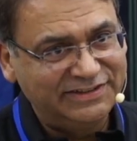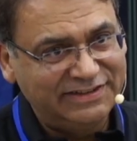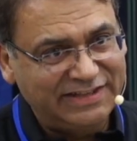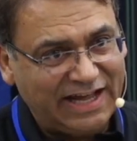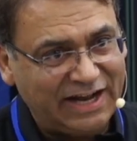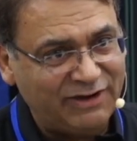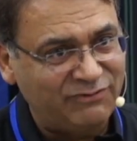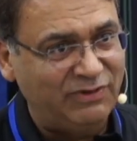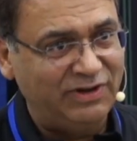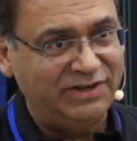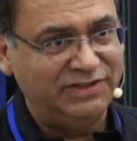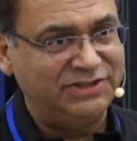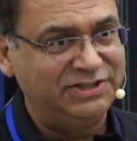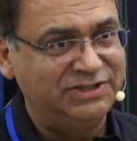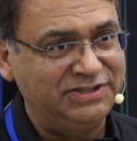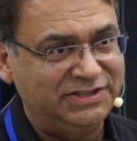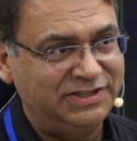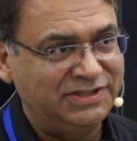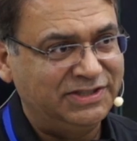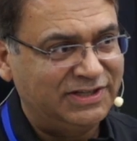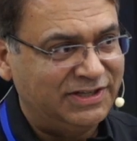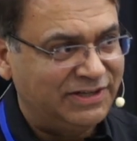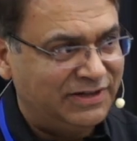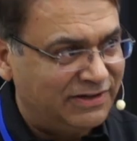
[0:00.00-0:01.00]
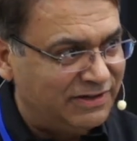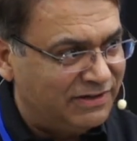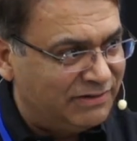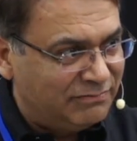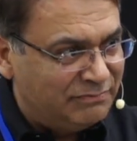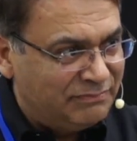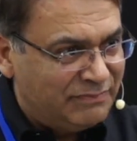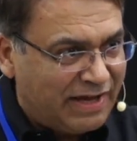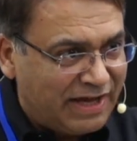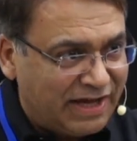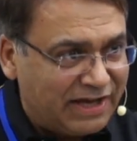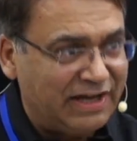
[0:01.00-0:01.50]
That will
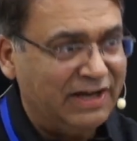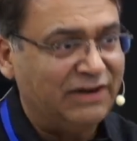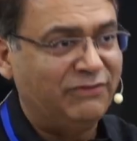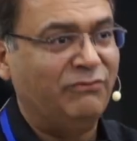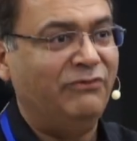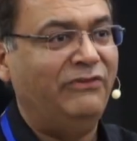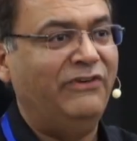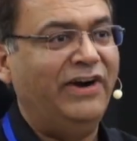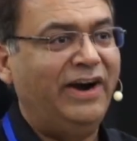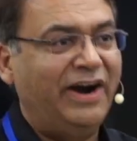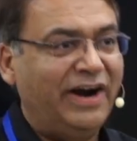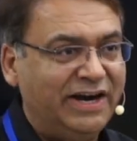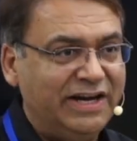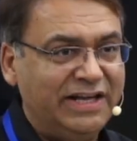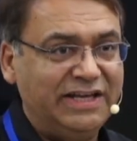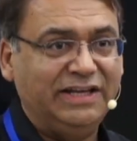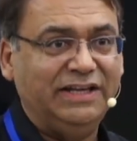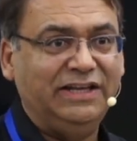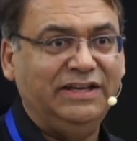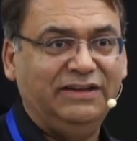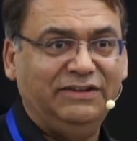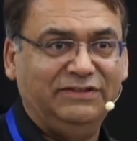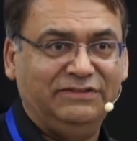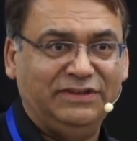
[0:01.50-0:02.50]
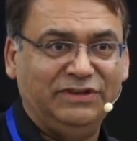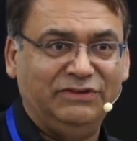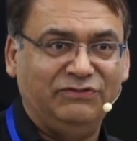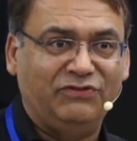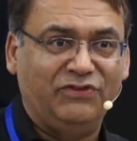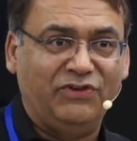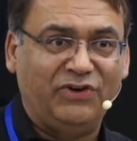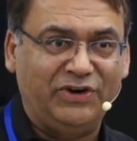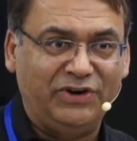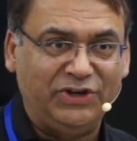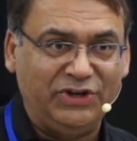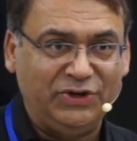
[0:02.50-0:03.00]
make it very easy
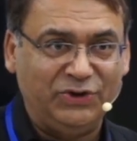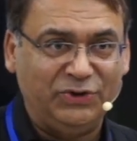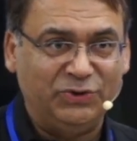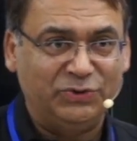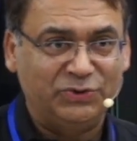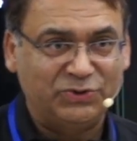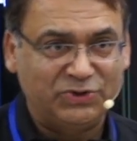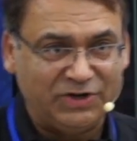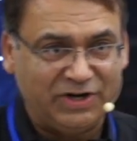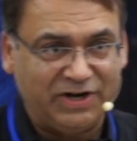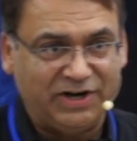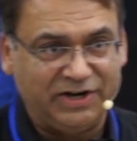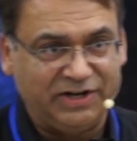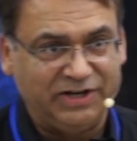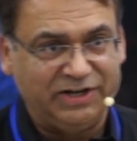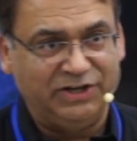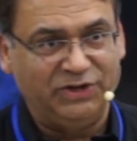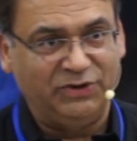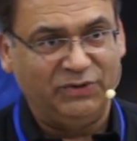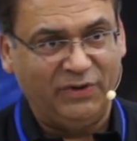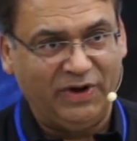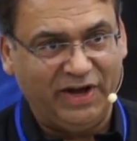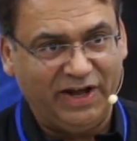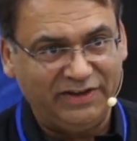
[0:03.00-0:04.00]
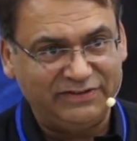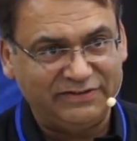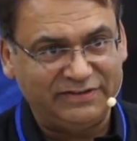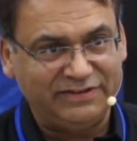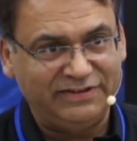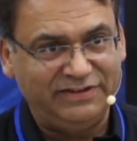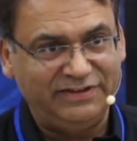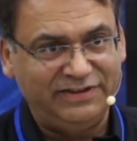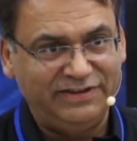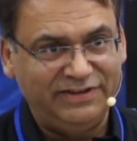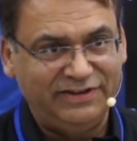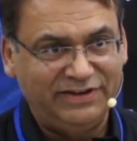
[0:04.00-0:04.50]
for you to learn the US.
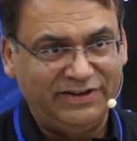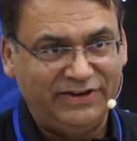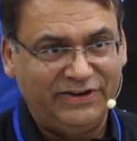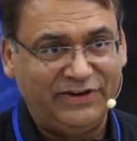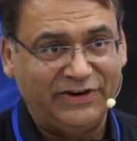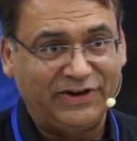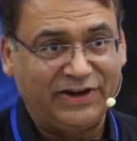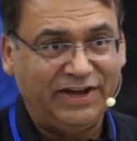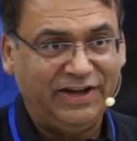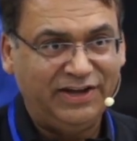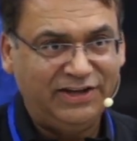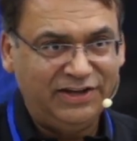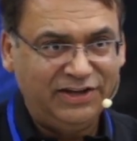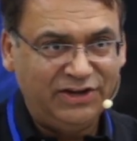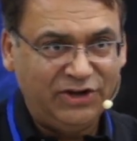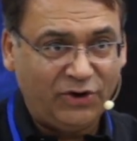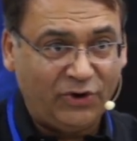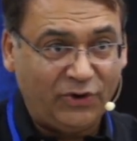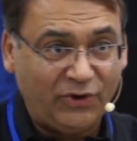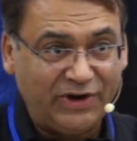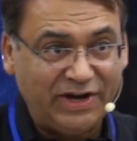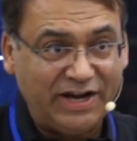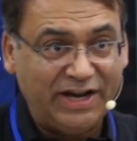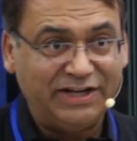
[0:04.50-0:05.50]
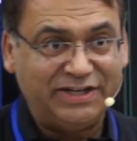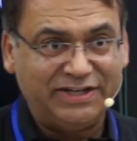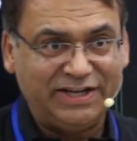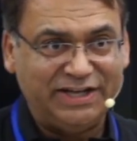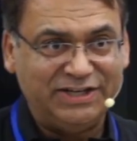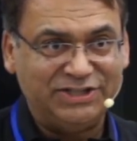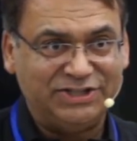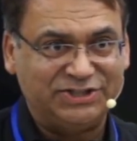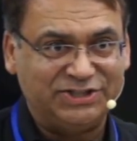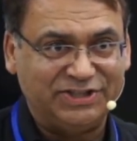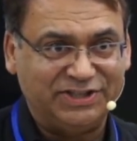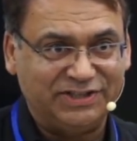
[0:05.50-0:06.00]
Okay,
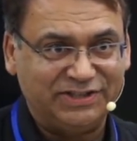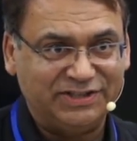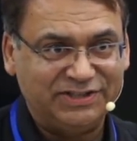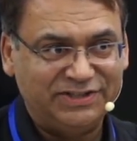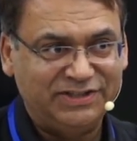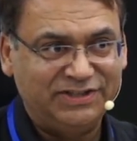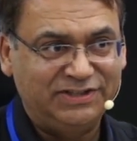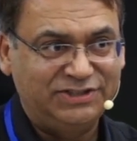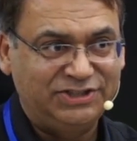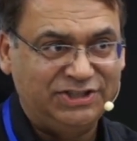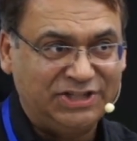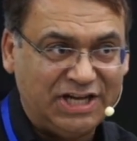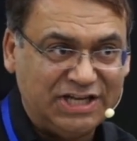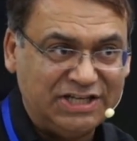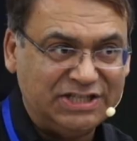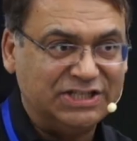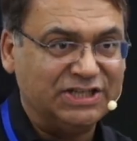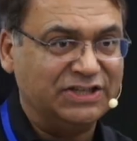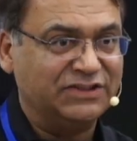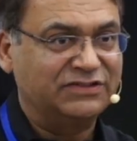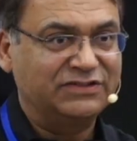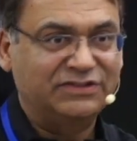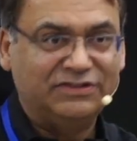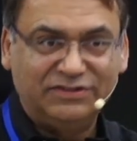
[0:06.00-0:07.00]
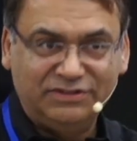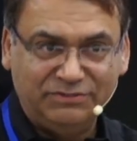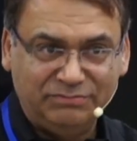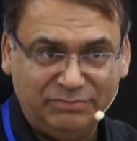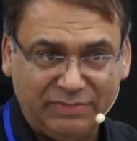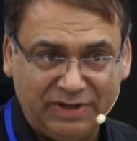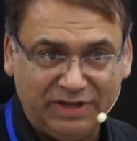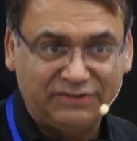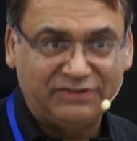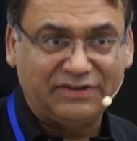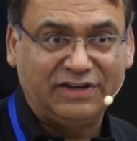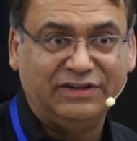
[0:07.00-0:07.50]
orientation changes
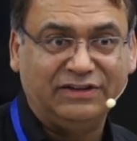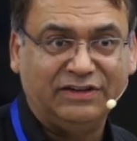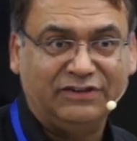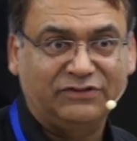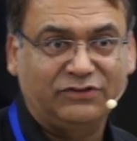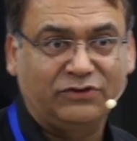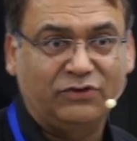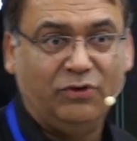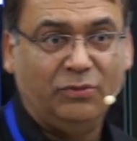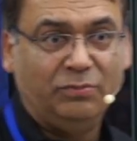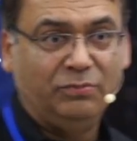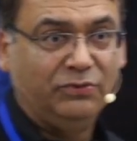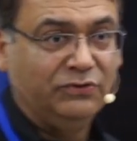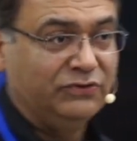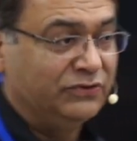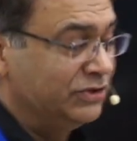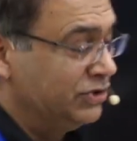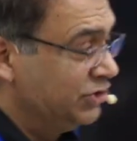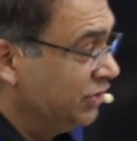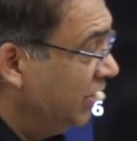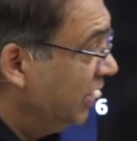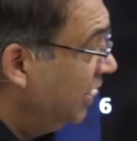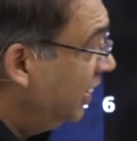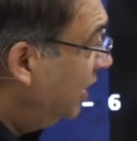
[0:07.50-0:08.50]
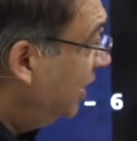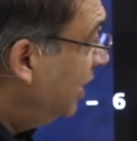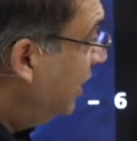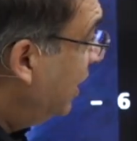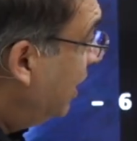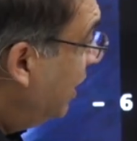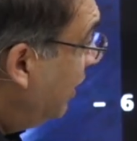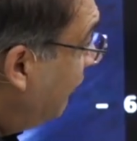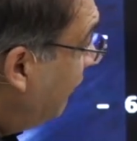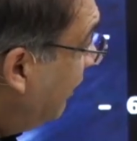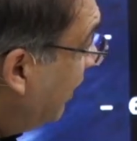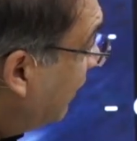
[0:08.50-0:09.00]
based on the scope position.
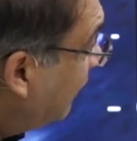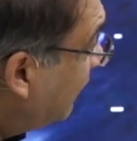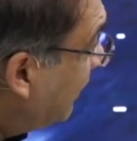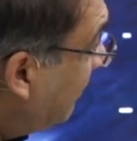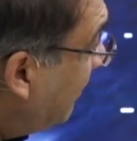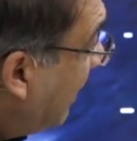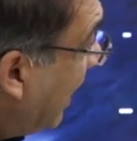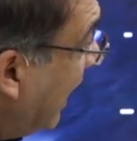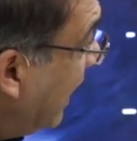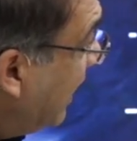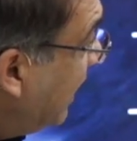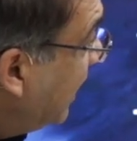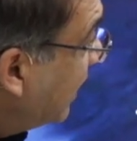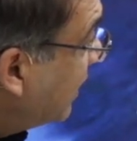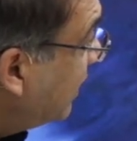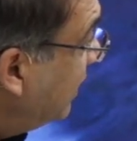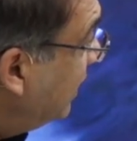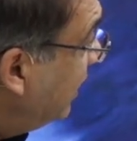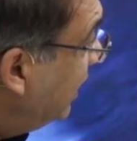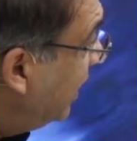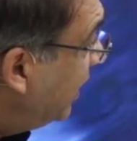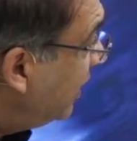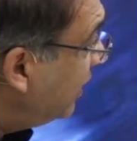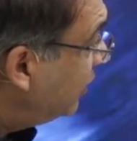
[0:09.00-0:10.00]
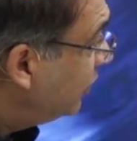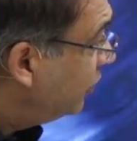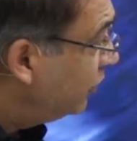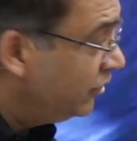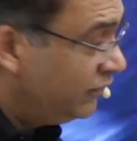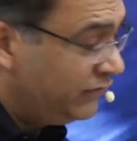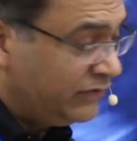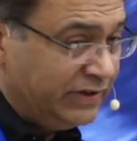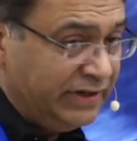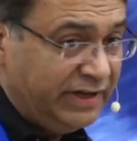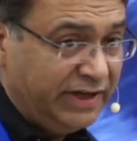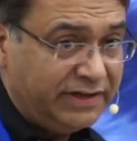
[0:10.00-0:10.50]
Where is the bile duct here? Do
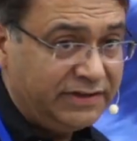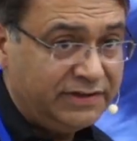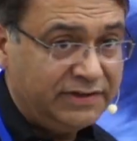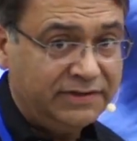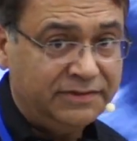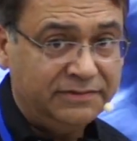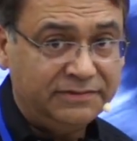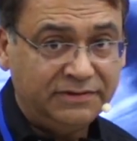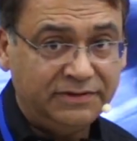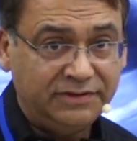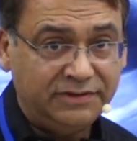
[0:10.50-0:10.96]
you see it?